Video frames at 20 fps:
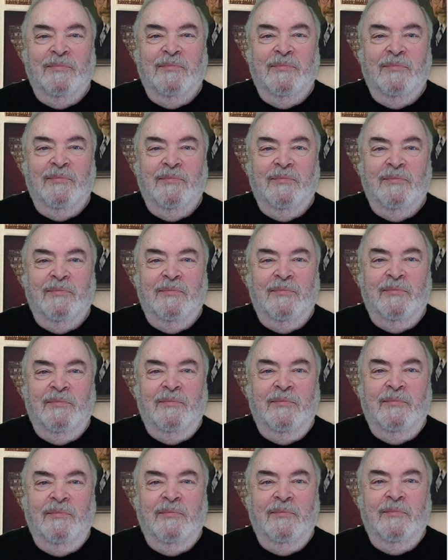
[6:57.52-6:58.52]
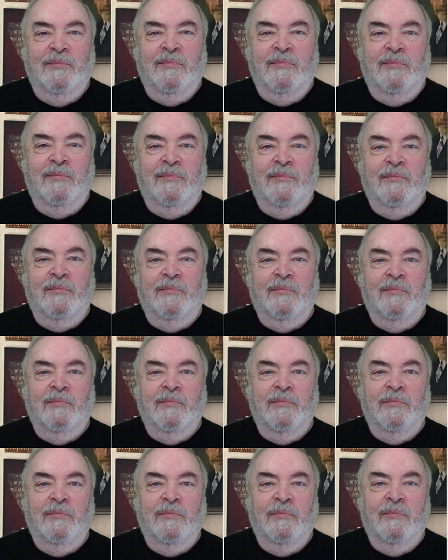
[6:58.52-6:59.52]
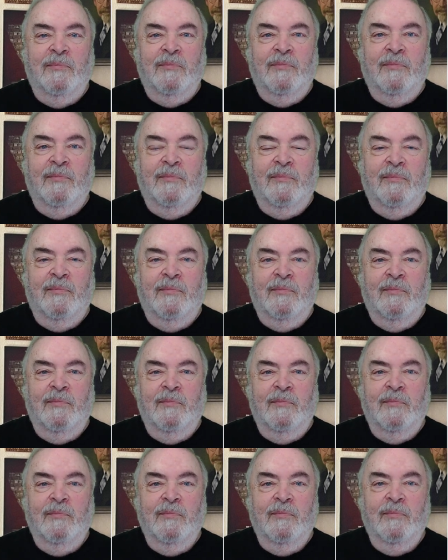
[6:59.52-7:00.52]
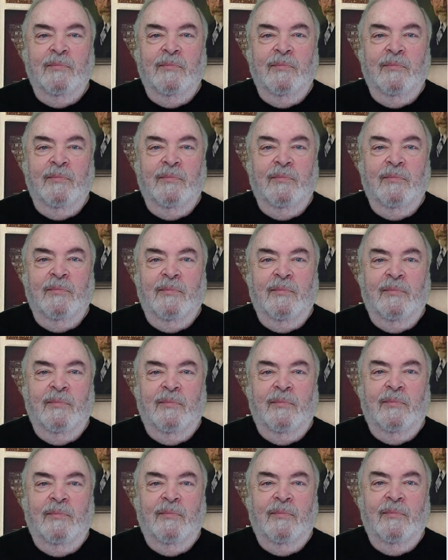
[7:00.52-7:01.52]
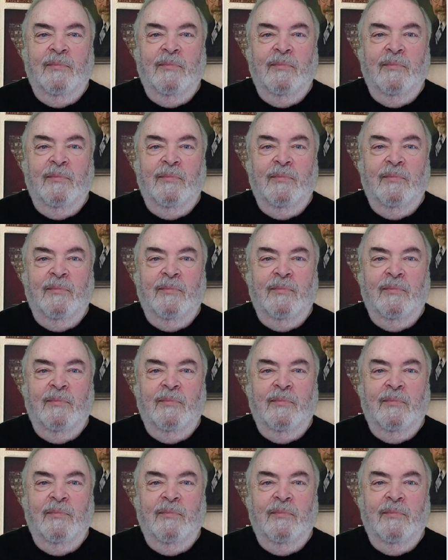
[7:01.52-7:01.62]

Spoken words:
No words are spoken by the person on screen.